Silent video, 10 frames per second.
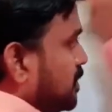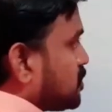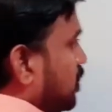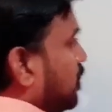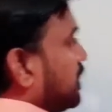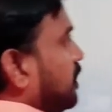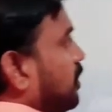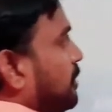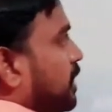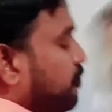So there will
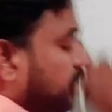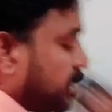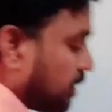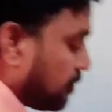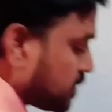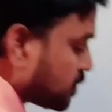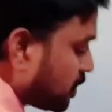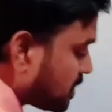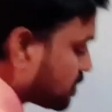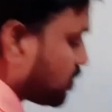be a figure based
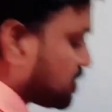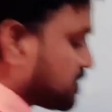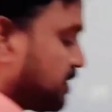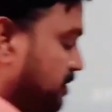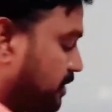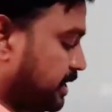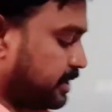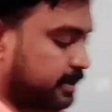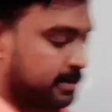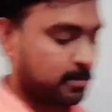on this question. We can
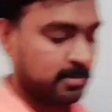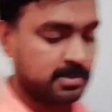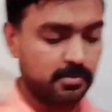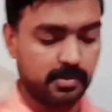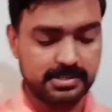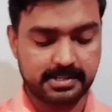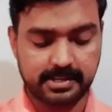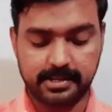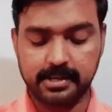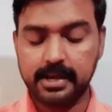read the question once
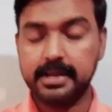again.